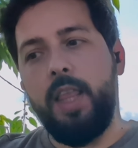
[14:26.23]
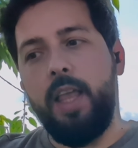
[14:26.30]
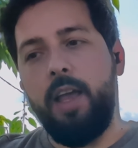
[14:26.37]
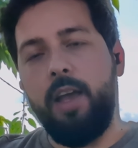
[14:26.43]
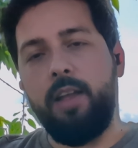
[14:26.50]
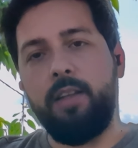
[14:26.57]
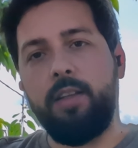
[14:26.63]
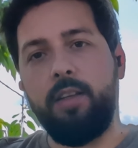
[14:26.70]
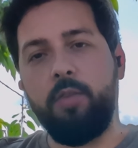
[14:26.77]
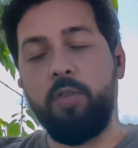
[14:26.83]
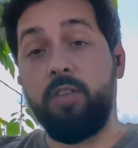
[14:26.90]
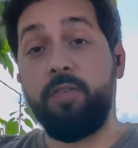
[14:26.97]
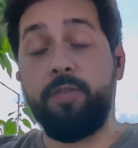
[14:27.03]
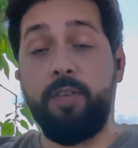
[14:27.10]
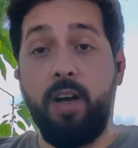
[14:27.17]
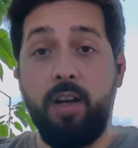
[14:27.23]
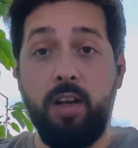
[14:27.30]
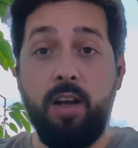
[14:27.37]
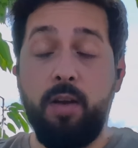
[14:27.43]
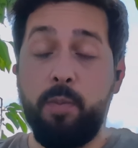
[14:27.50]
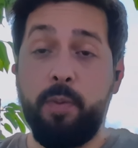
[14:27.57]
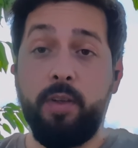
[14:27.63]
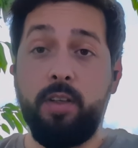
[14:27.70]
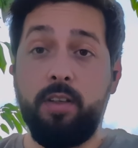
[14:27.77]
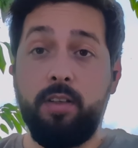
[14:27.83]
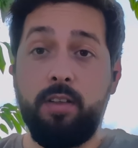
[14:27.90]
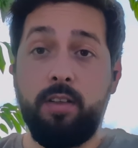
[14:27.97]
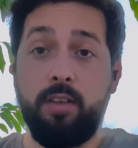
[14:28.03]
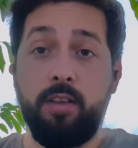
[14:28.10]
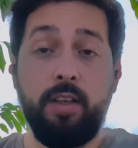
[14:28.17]
and he will fuck up
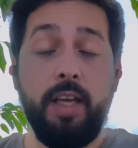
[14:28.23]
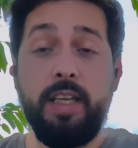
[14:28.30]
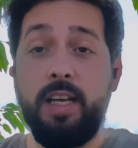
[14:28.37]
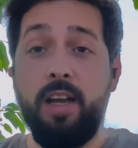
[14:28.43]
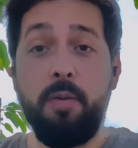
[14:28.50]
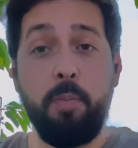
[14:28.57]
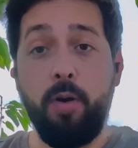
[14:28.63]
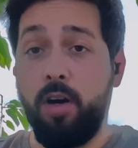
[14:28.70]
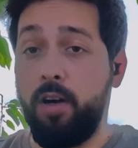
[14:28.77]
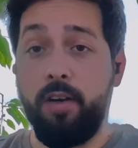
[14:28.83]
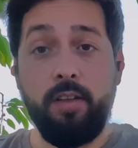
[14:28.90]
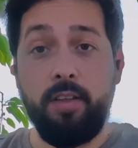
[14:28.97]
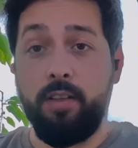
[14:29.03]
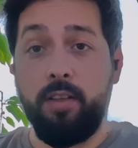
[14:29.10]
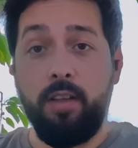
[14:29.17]
AI part,